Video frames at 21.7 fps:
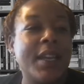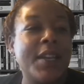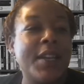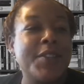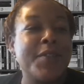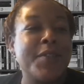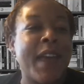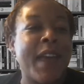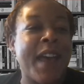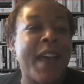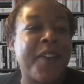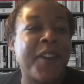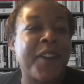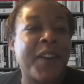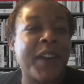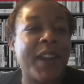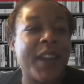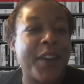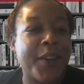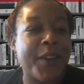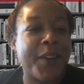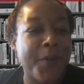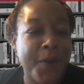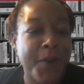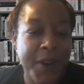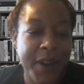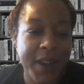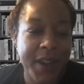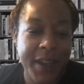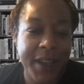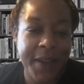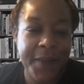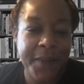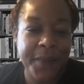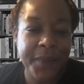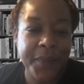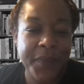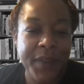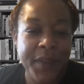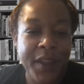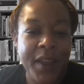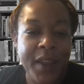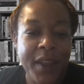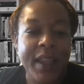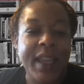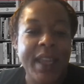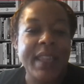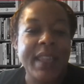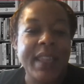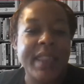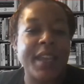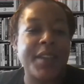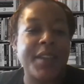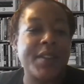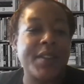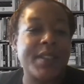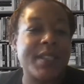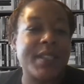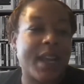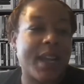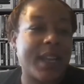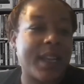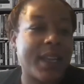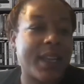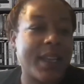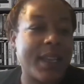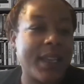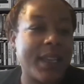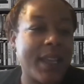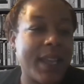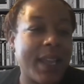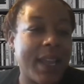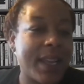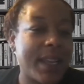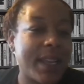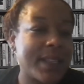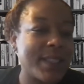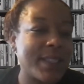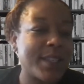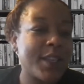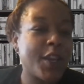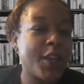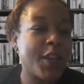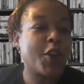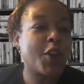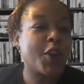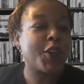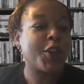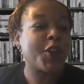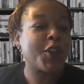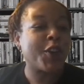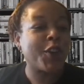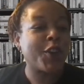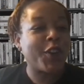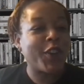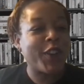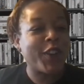to have her here in Oregon. Thank you, Tania, and it's your turn.